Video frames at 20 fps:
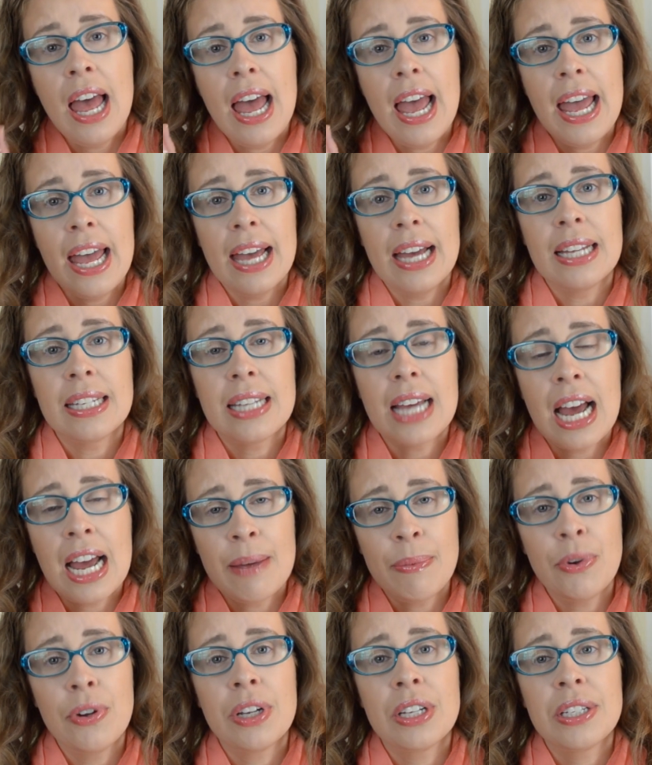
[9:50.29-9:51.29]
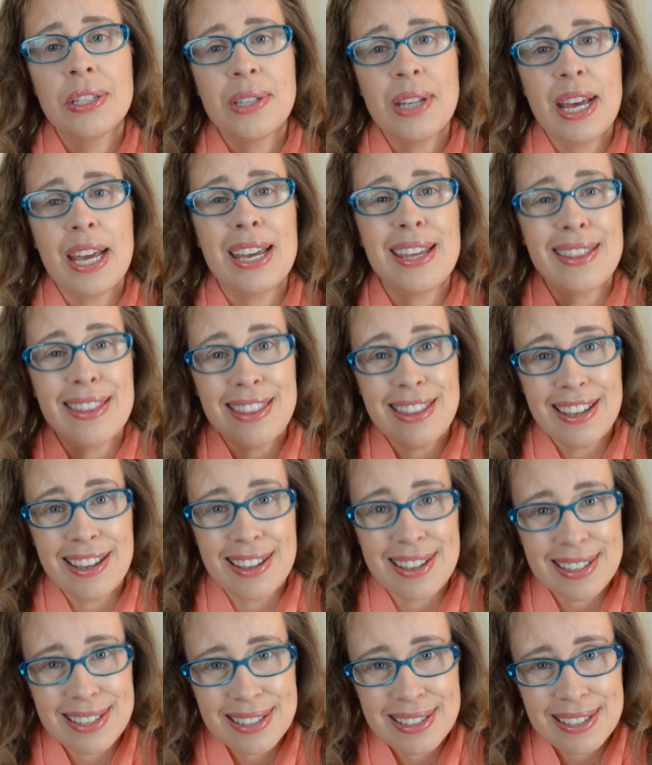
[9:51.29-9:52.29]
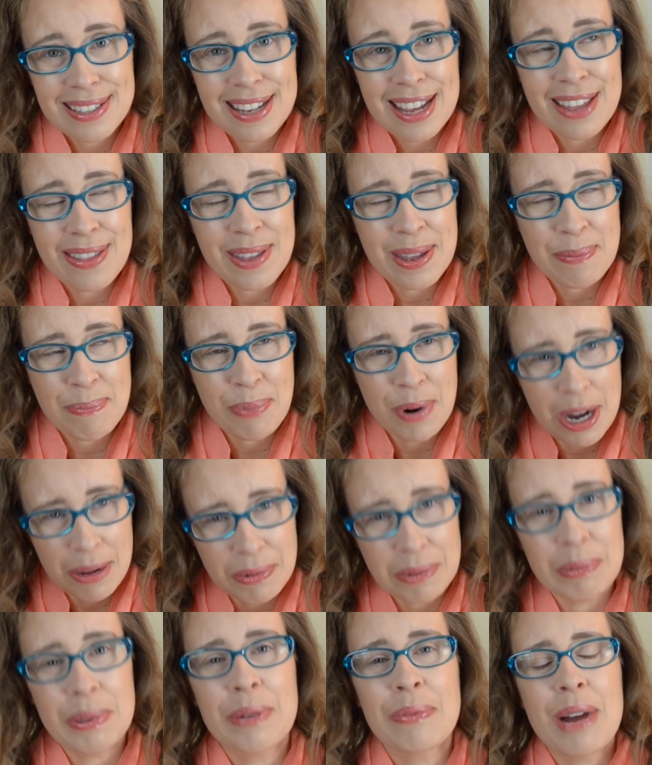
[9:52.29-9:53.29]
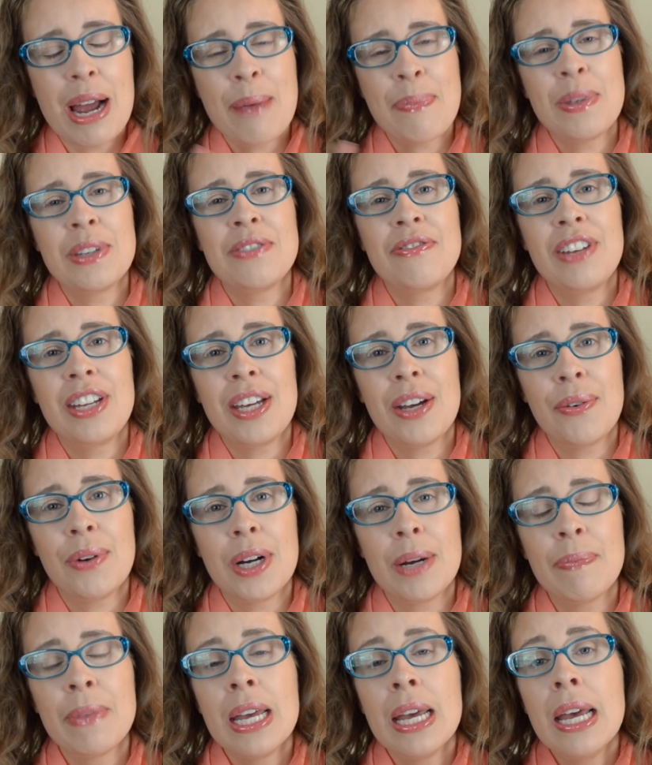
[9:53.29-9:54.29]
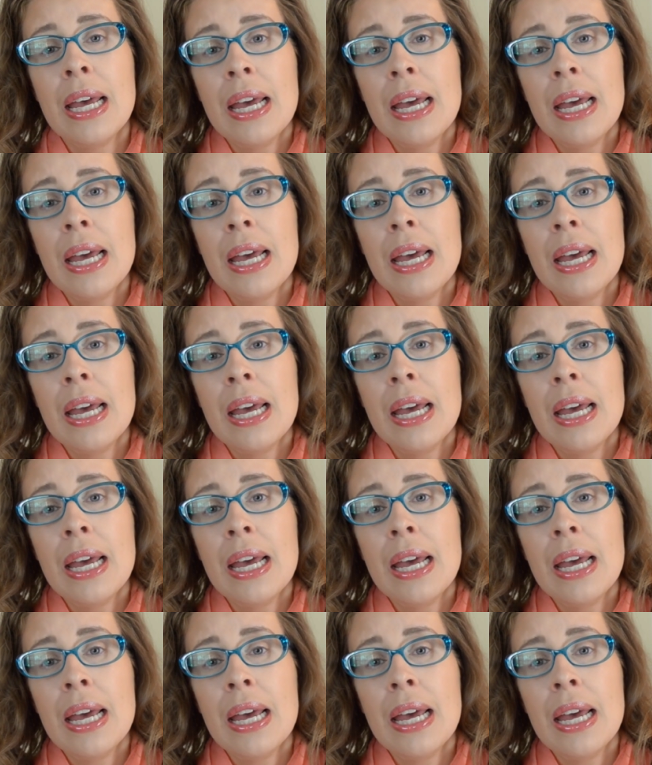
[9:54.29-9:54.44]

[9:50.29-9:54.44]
And I'm going to say this and then probably wrap this video up.